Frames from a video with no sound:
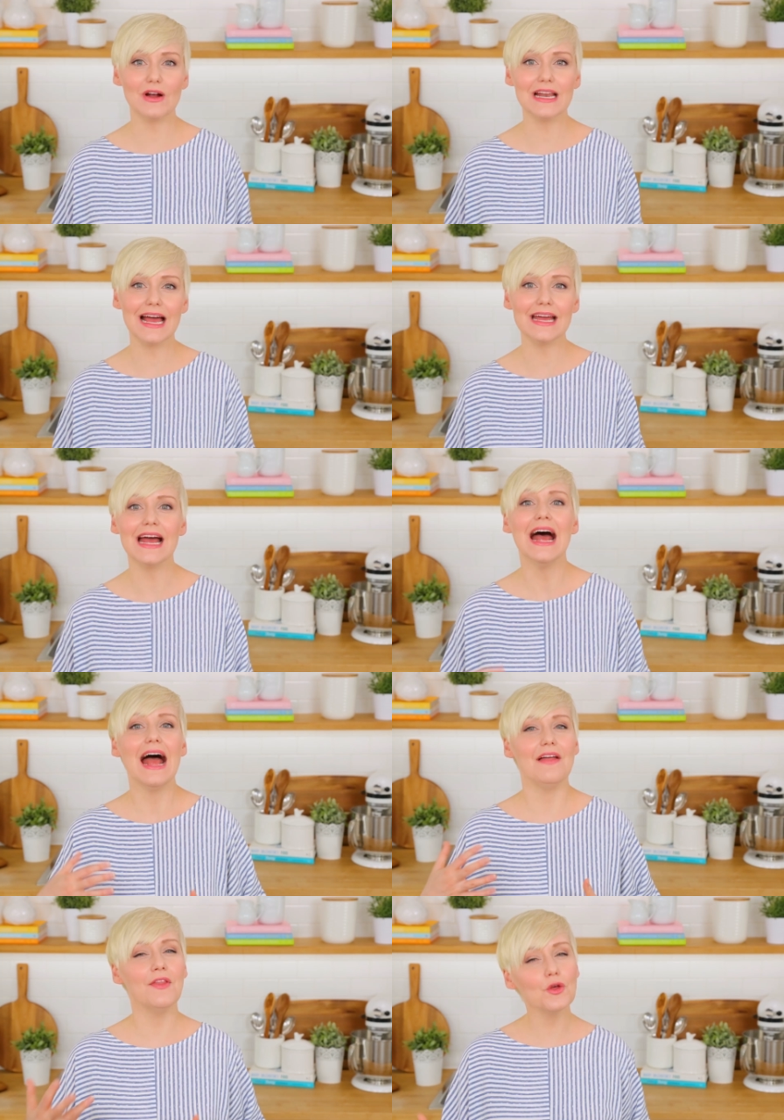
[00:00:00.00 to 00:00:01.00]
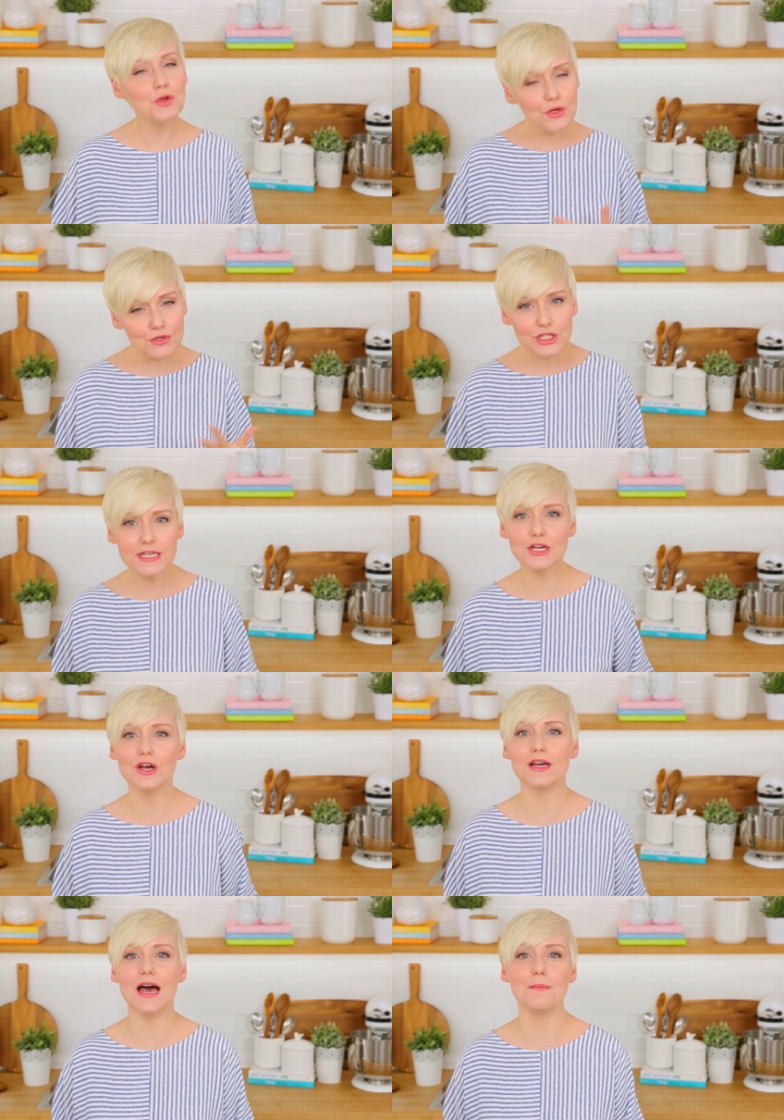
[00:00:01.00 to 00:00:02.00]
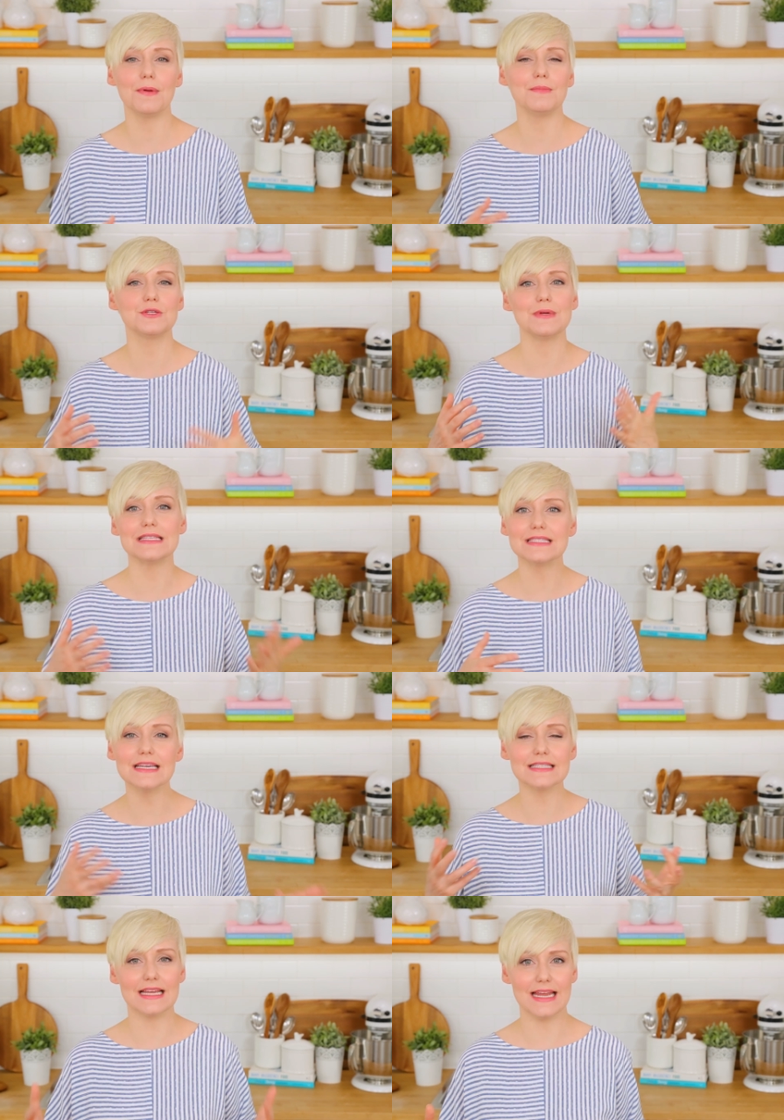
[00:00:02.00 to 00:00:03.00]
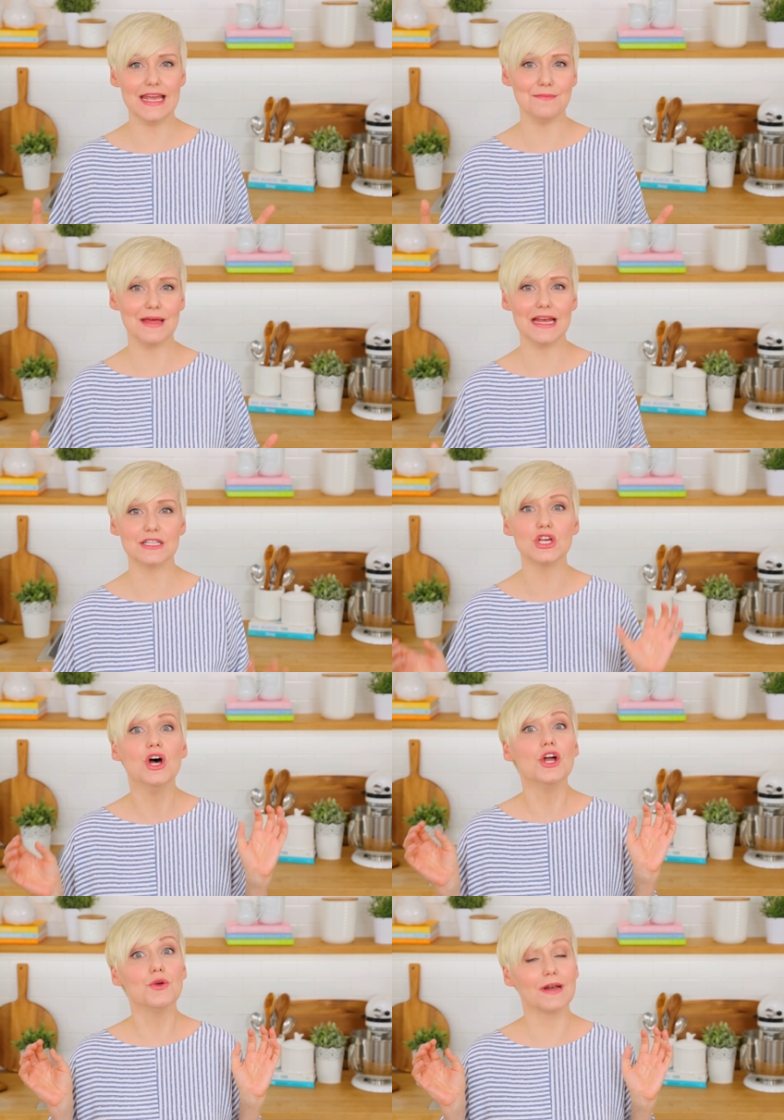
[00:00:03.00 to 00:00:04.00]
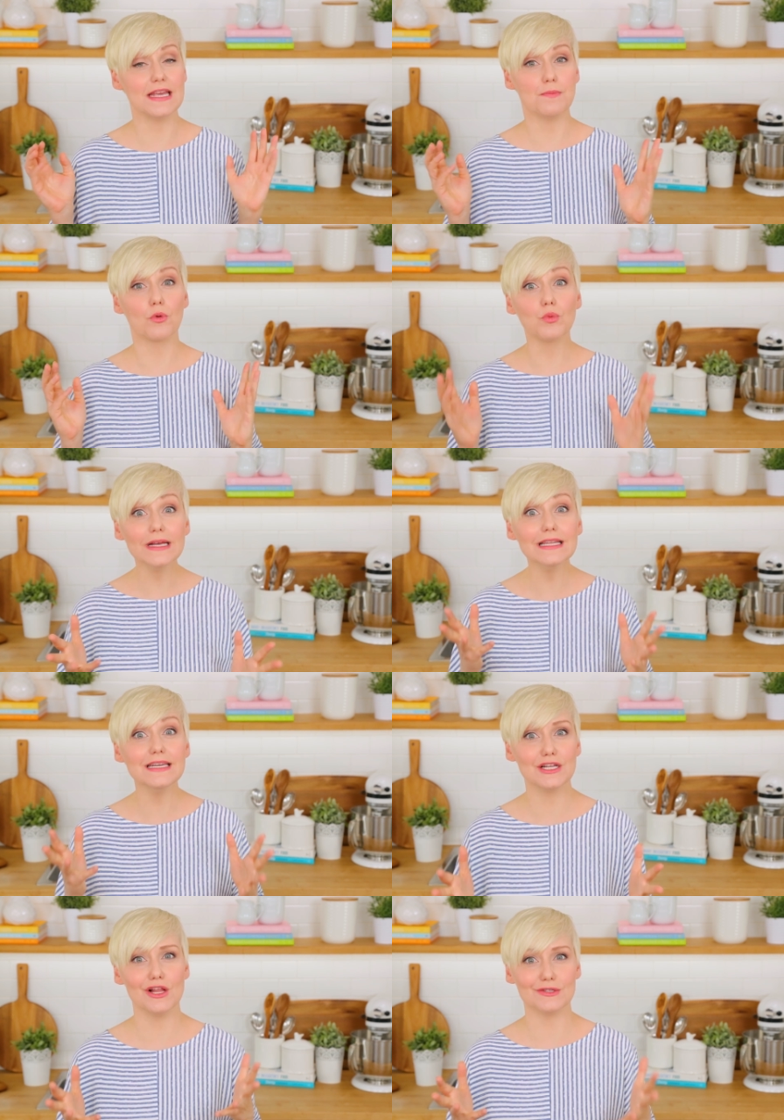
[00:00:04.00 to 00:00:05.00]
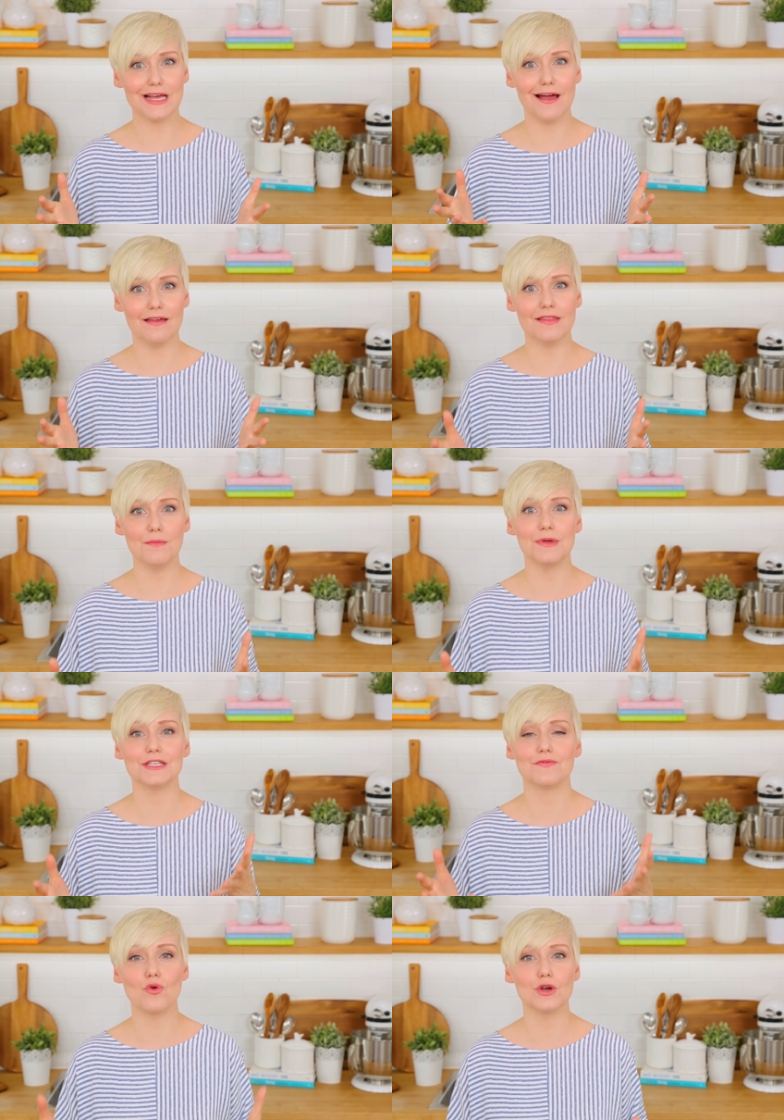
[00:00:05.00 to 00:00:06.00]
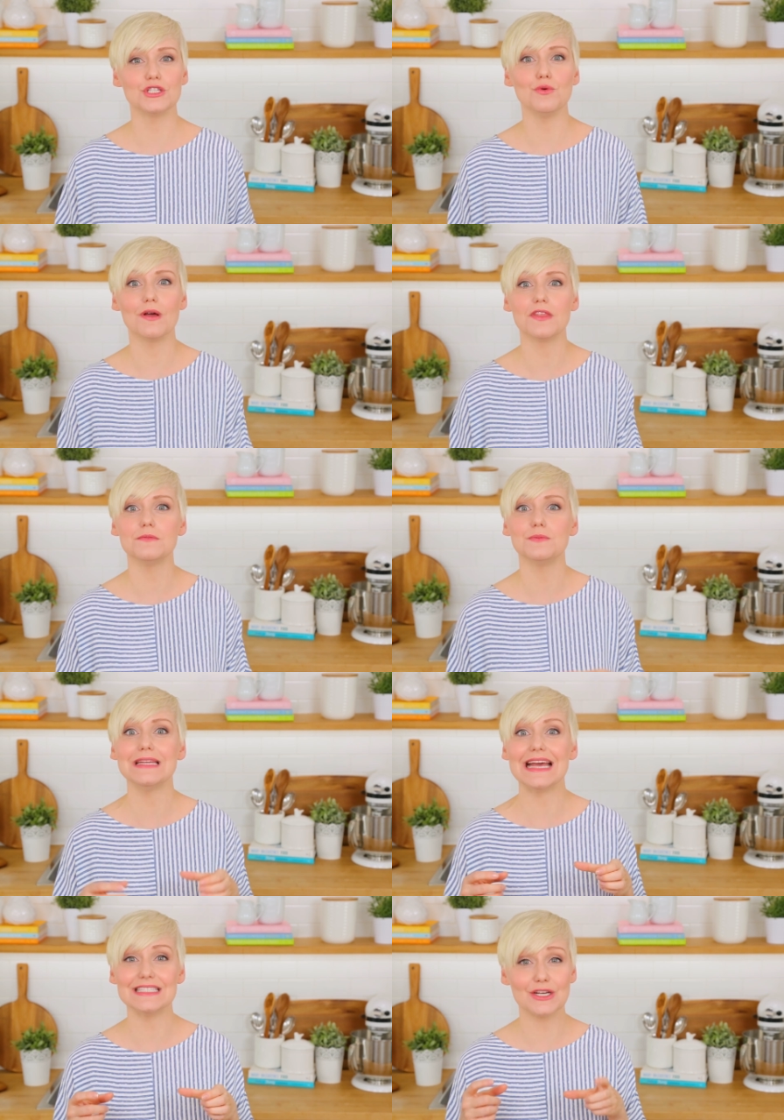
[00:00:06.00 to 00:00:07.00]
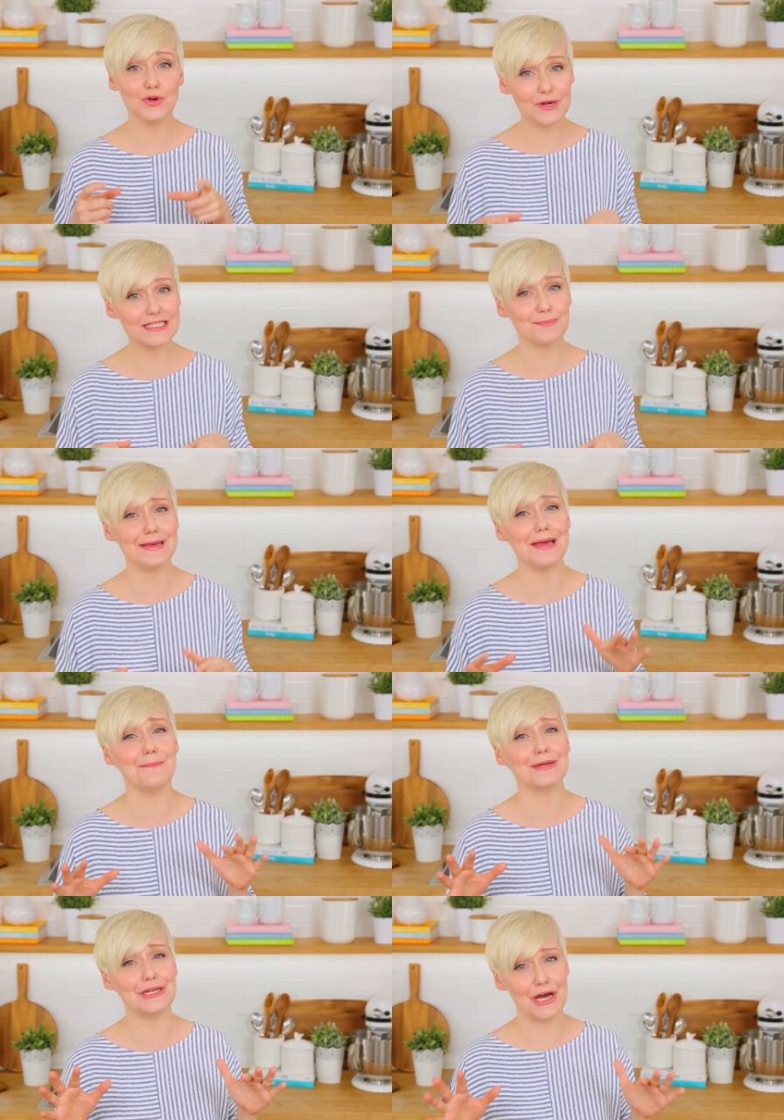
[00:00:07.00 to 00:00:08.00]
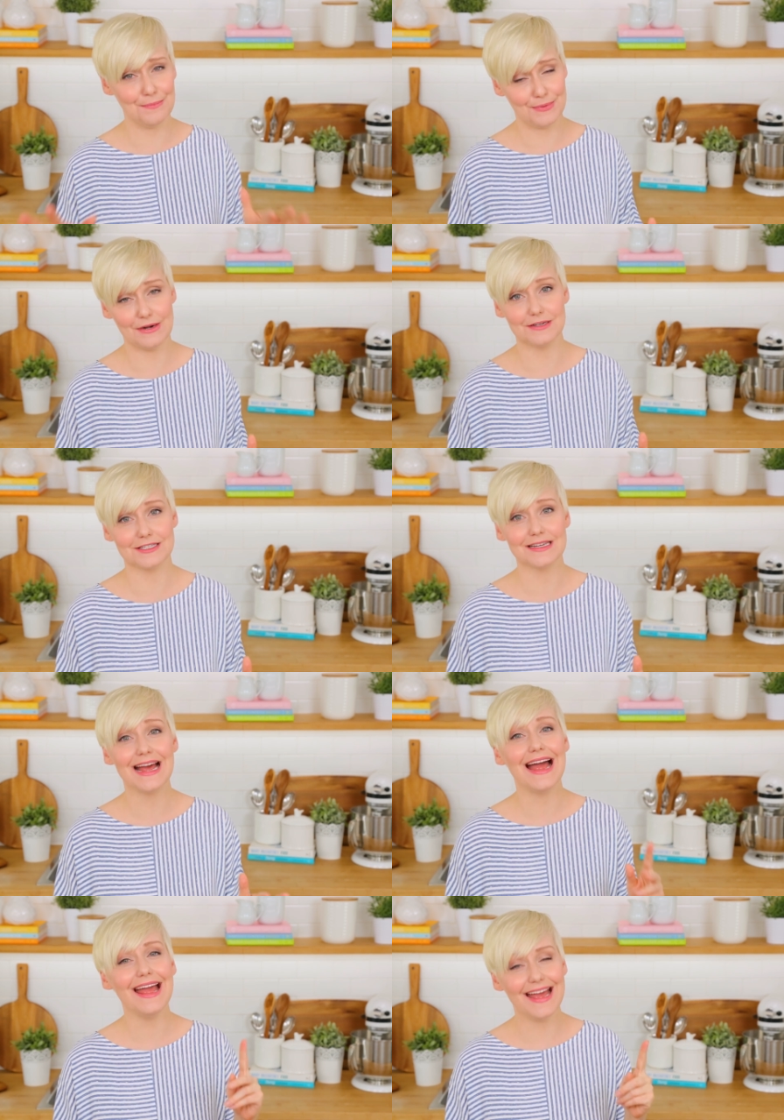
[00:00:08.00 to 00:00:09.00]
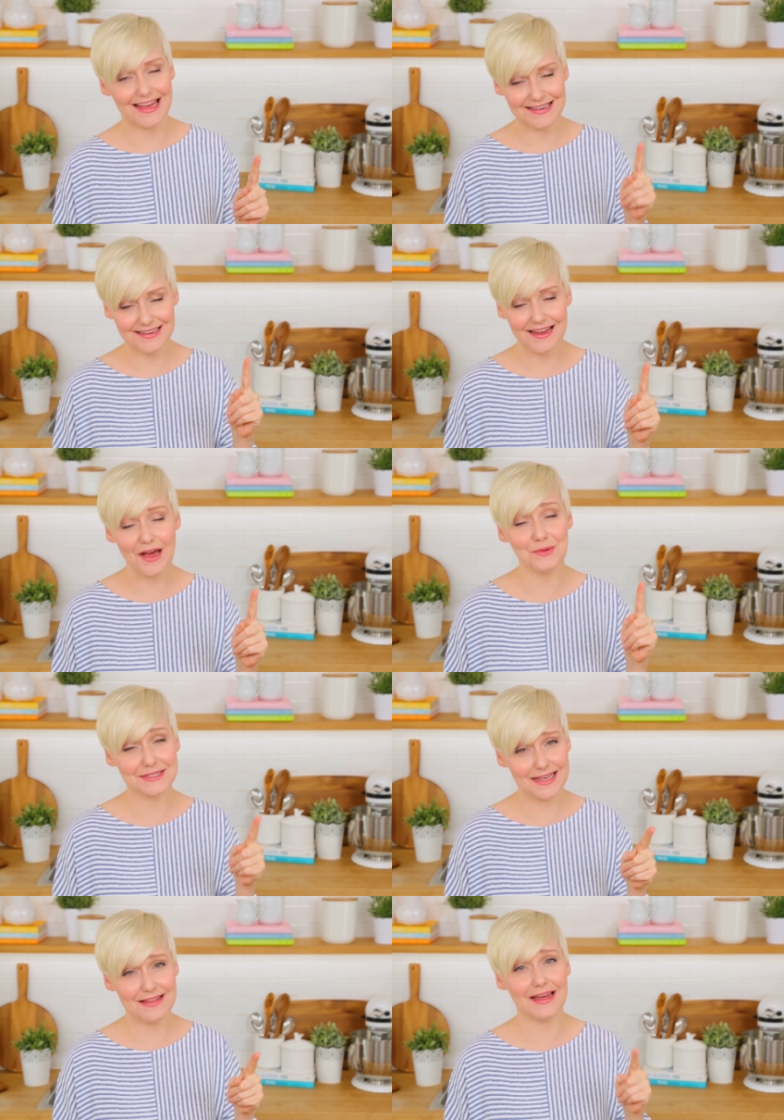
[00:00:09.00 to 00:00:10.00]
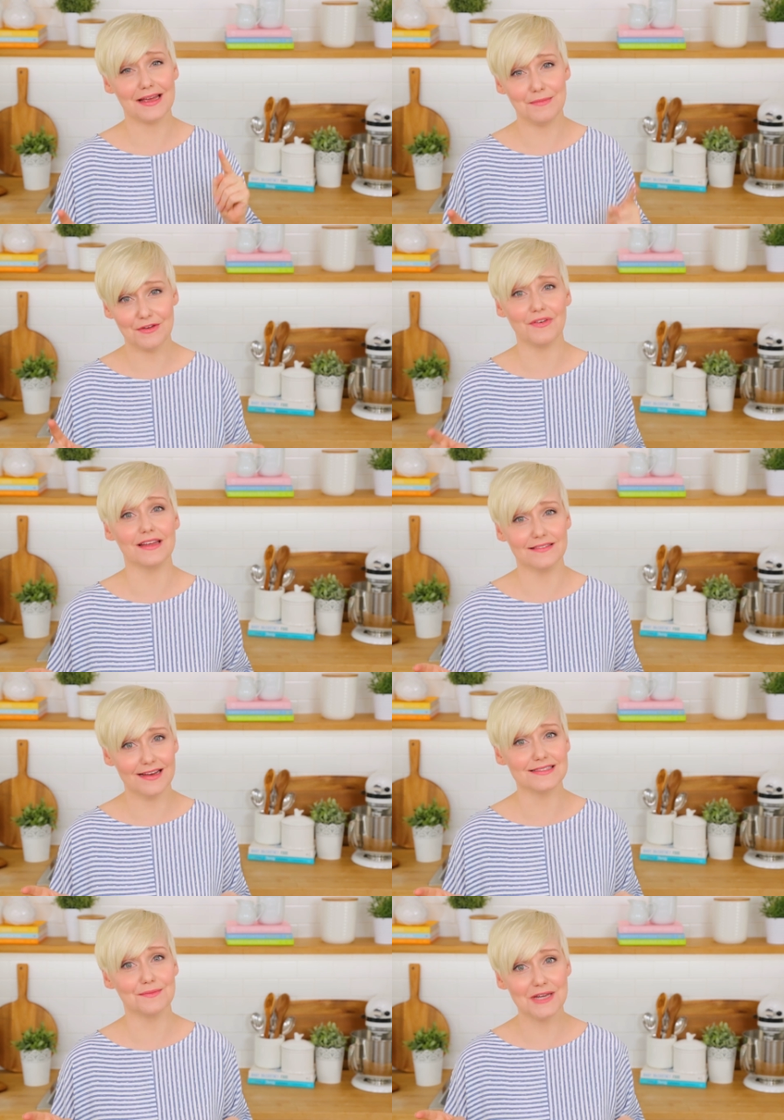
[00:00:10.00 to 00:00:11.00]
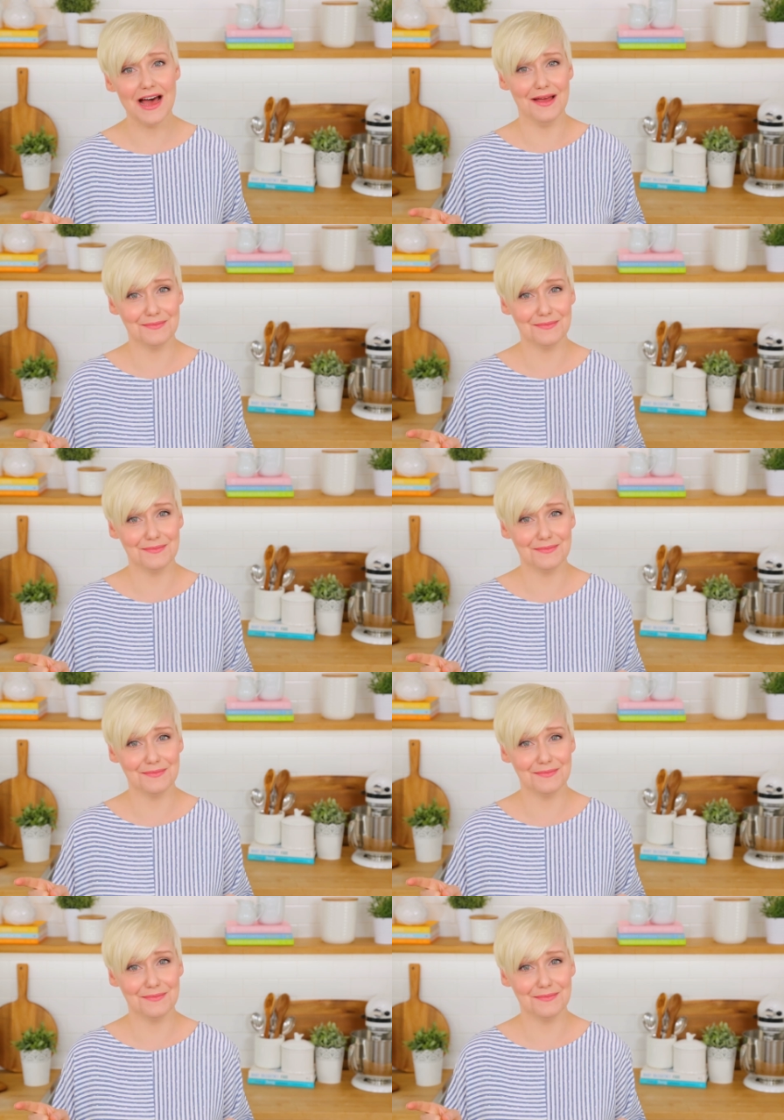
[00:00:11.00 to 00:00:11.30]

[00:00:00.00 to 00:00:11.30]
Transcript: Fahrenheit and they'll usually cook up in between six and eight minutes. You wanna keep a really close eye on them because of course you want them to be nice and crispy but not burnt. And I will say that can be a fine line sometimes.